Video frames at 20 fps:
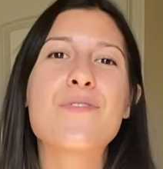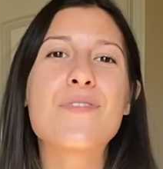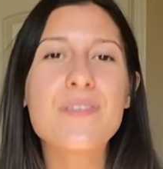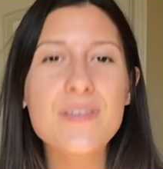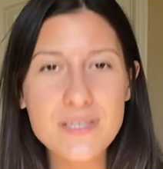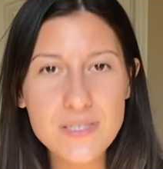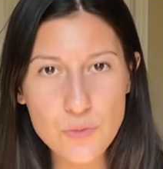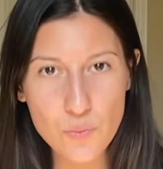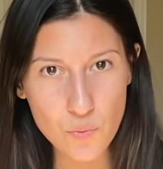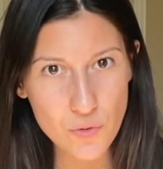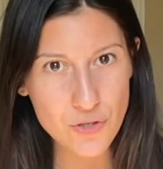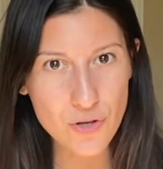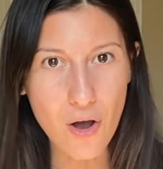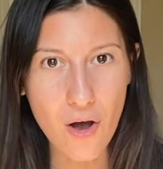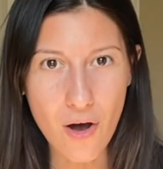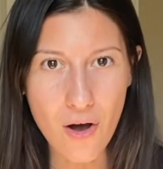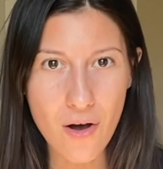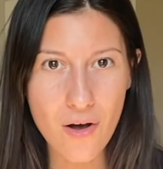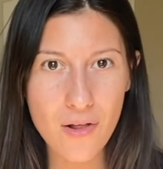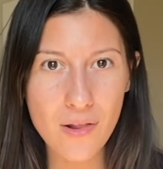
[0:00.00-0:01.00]
this was
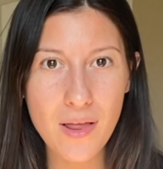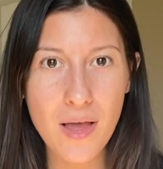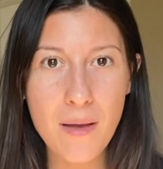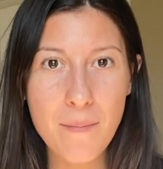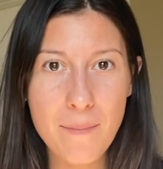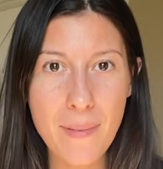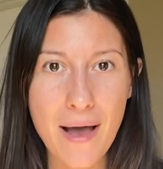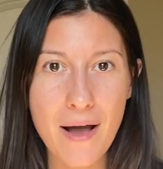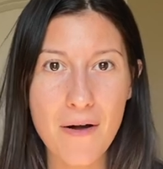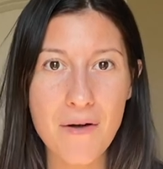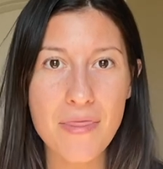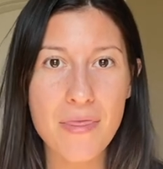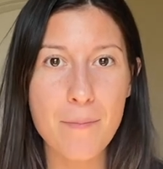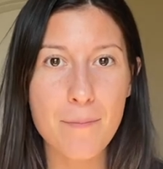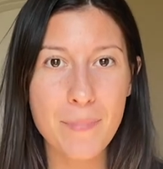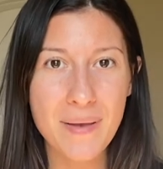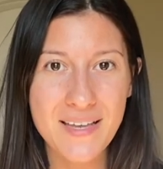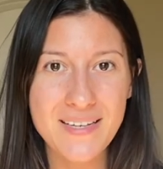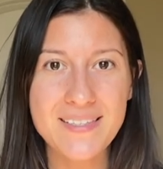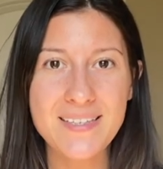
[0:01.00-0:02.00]
all about the
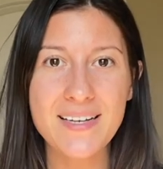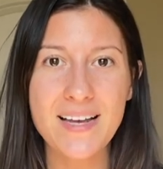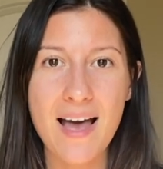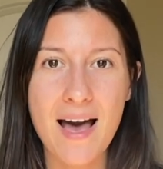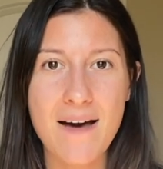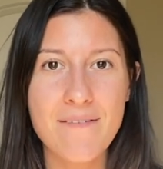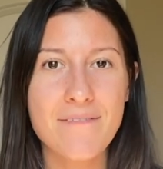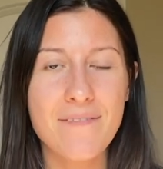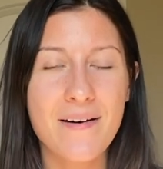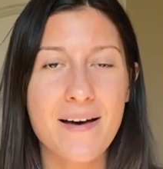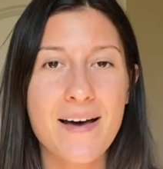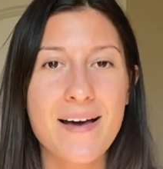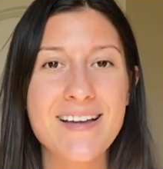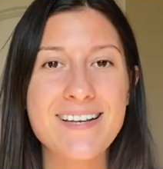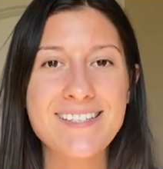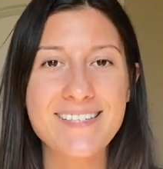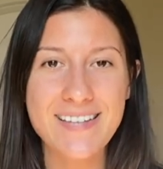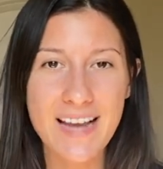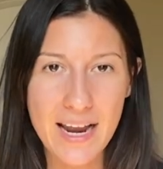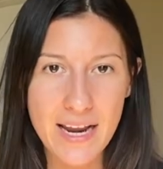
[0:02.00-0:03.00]
Pitta Kapha
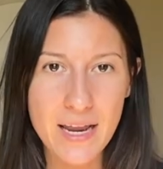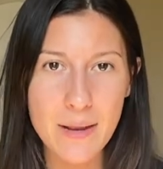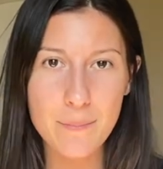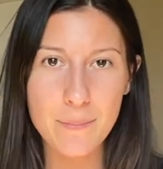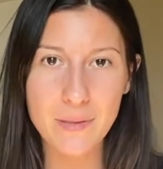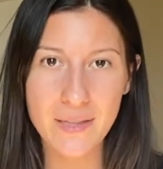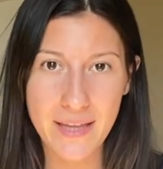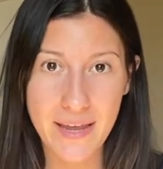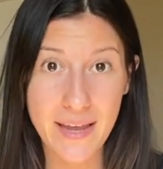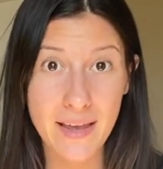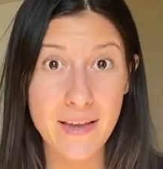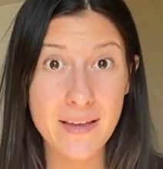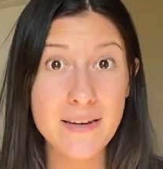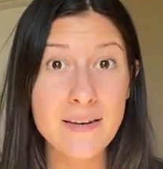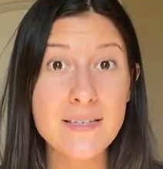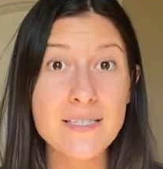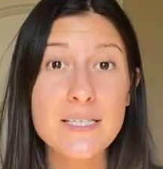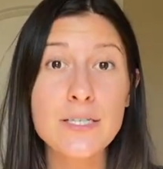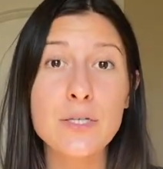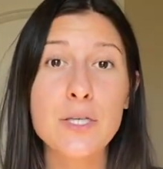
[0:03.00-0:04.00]
diet
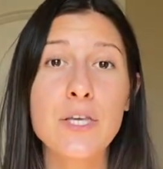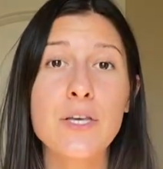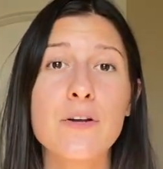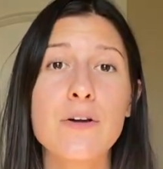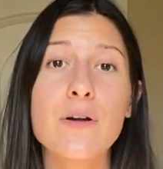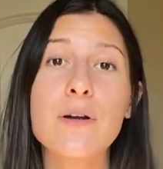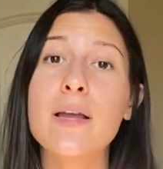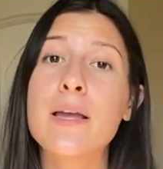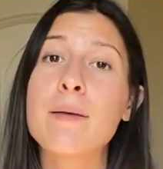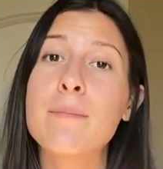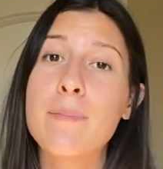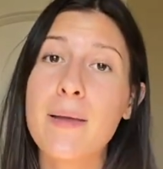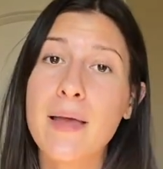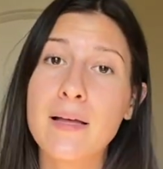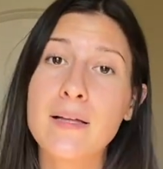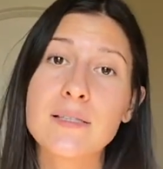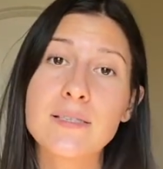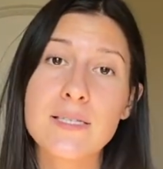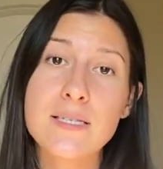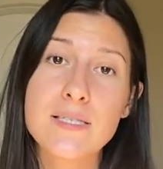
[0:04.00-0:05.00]
plan to cure
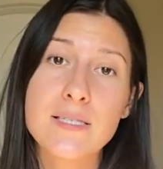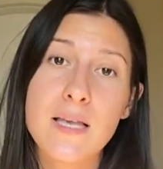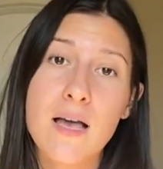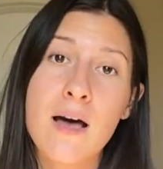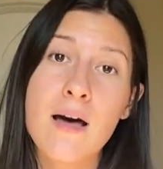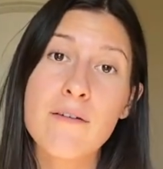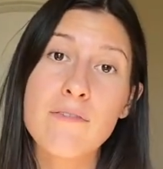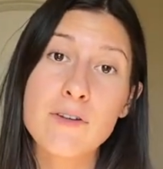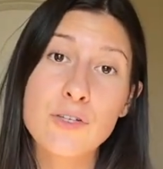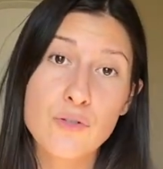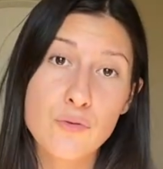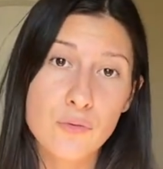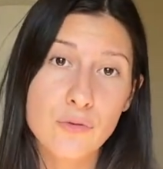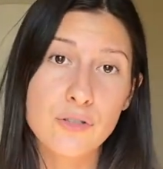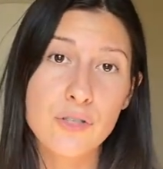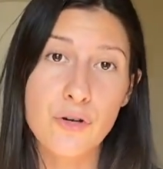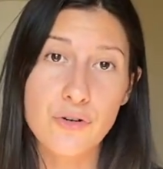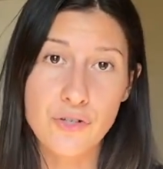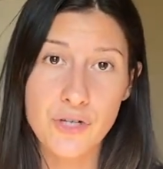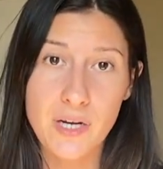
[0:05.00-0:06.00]
imbalances of a dual
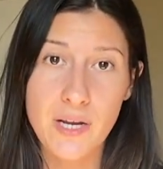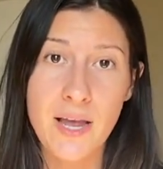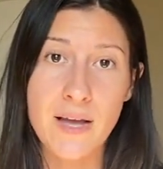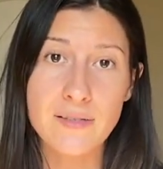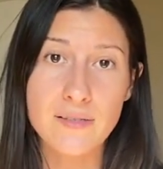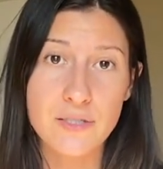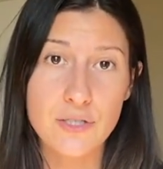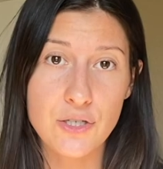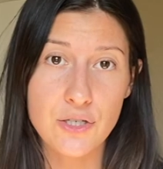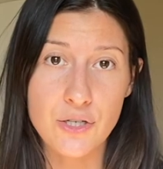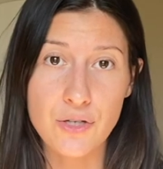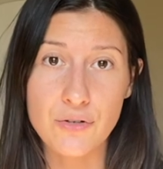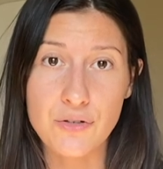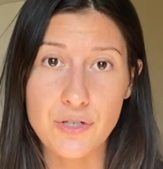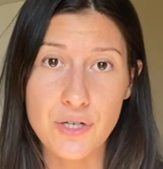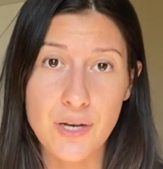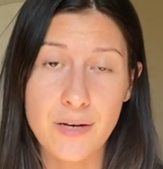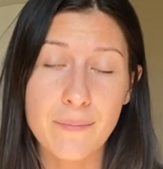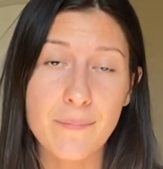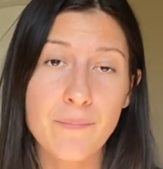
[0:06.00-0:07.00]
dosha
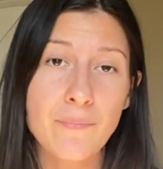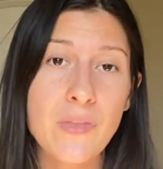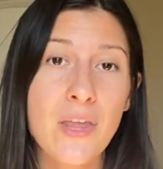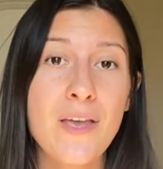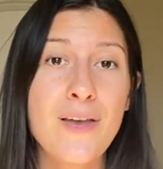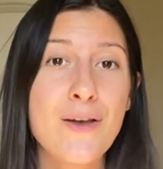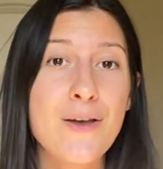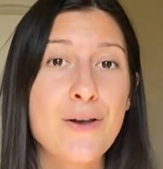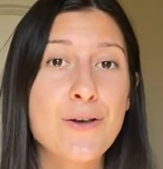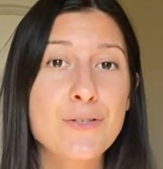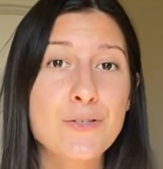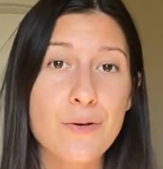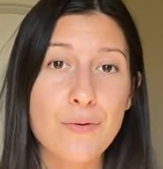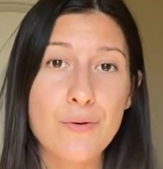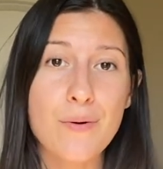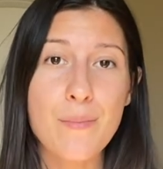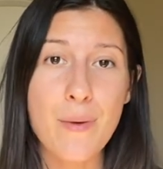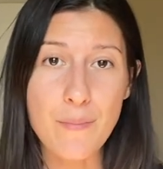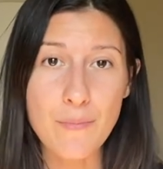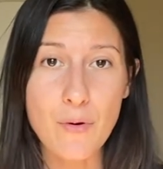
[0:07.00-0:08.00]
constitution. So
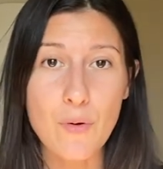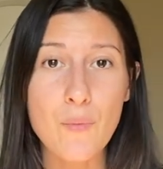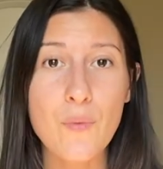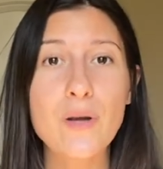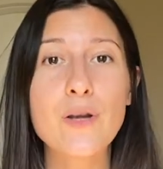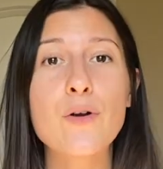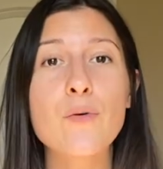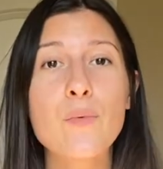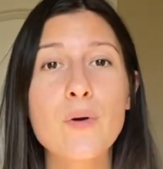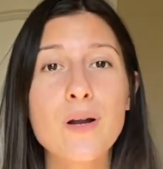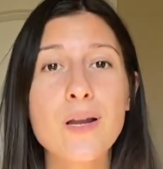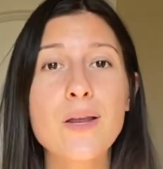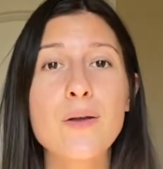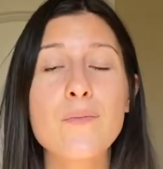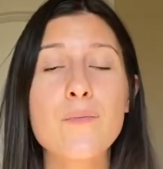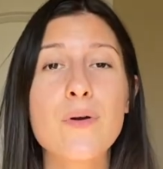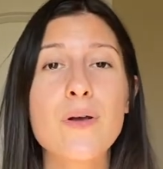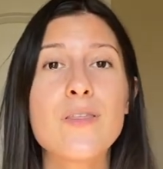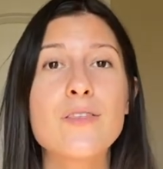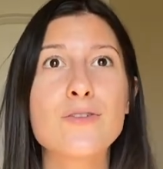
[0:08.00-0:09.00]
remember, when you're working
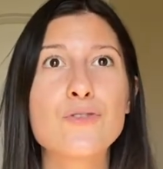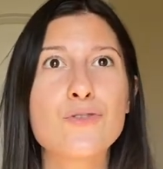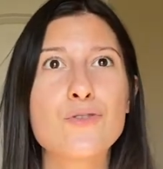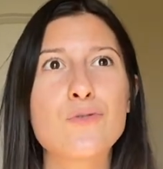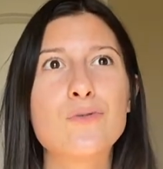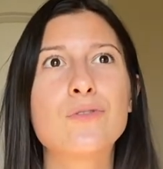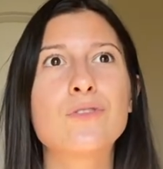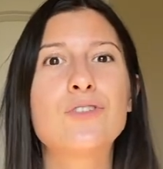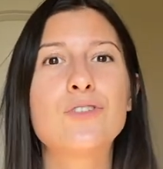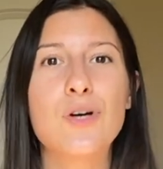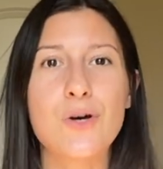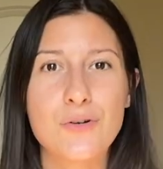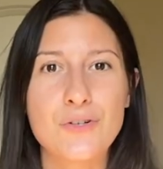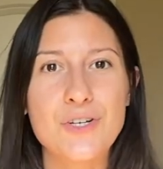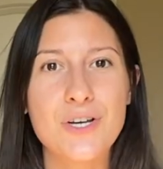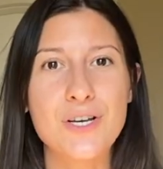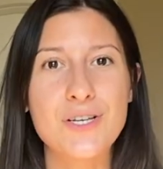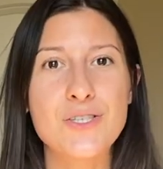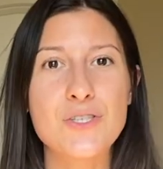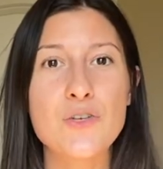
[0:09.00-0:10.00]
with dual
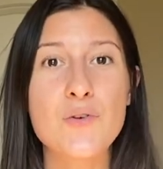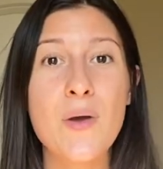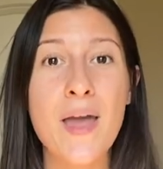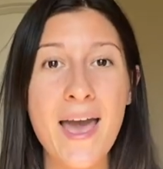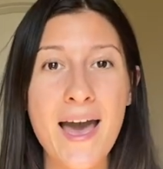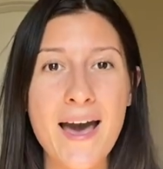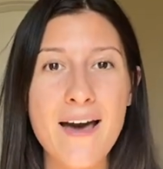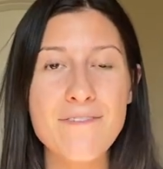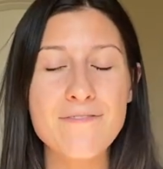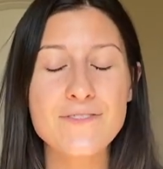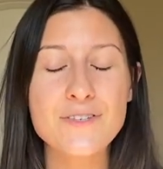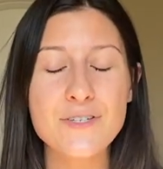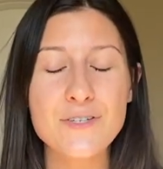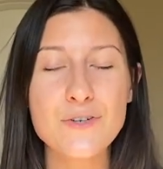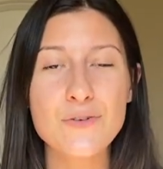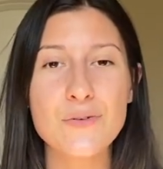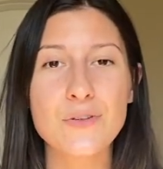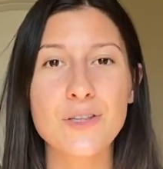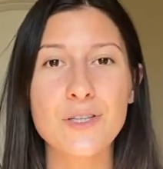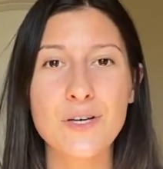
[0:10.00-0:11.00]
doshas, you have
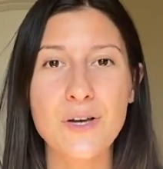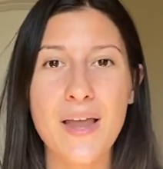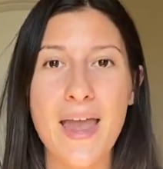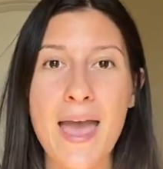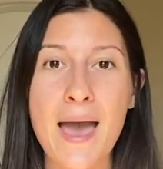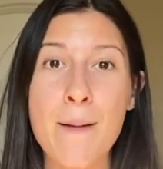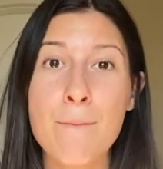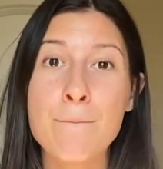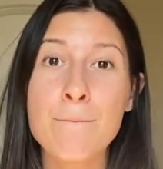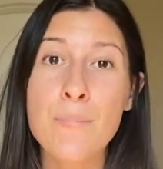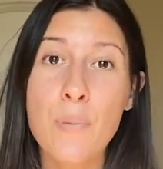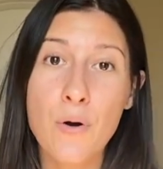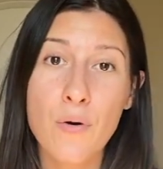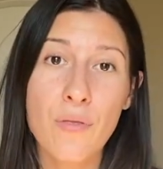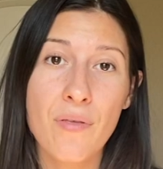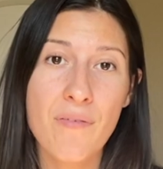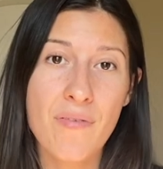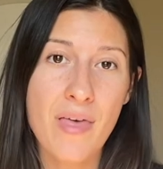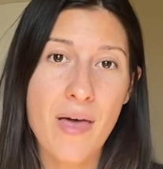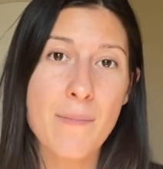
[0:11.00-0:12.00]
to look at both
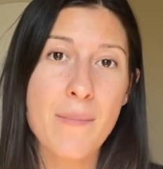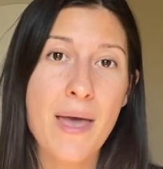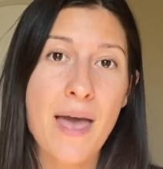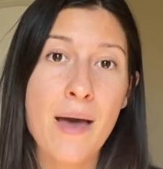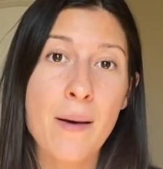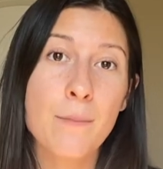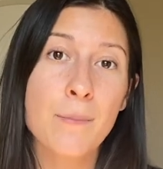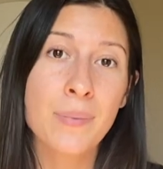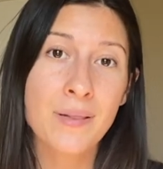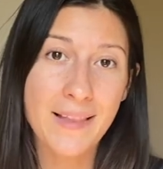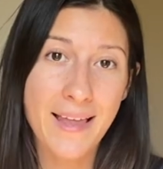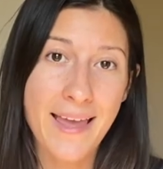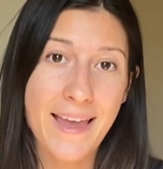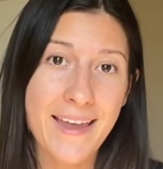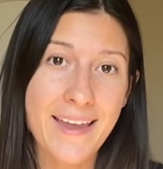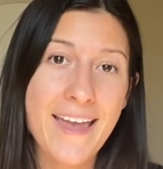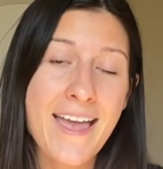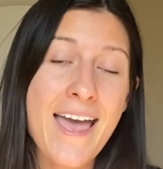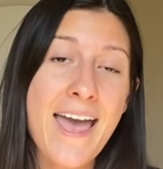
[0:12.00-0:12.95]
of them at play